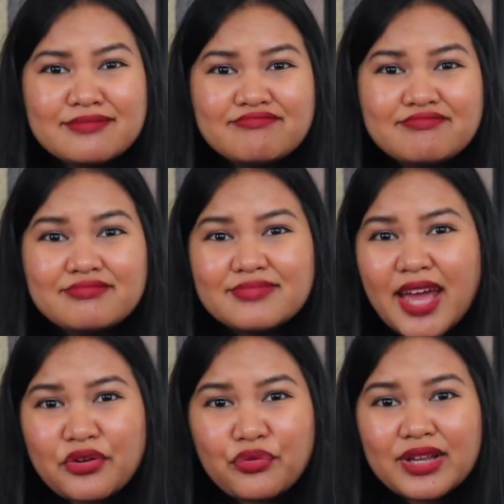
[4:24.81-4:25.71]
I
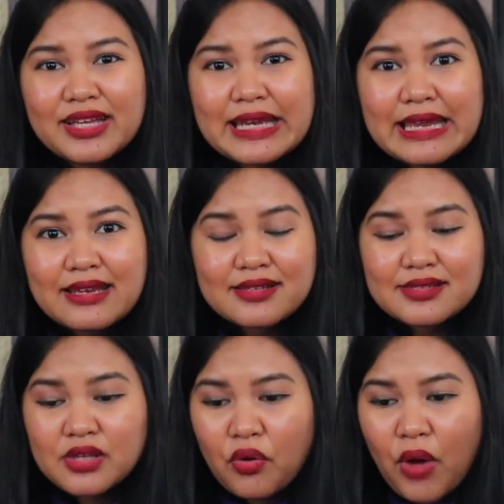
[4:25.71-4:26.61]
don't really need it,
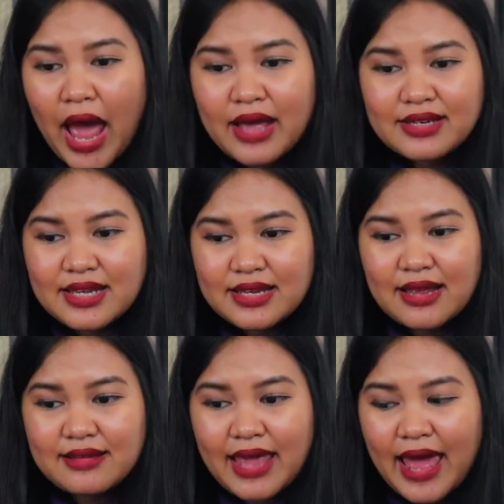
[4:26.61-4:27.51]
so I
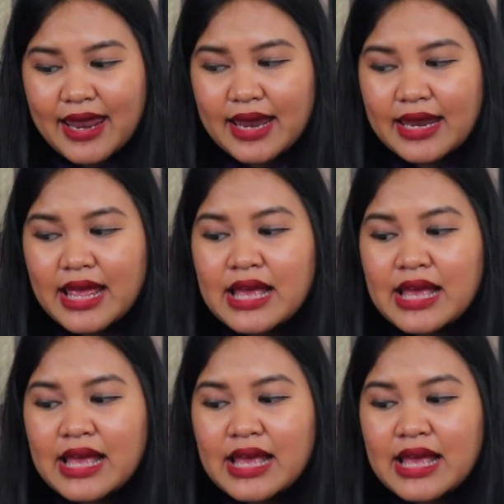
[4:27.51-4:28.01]
didn't get it.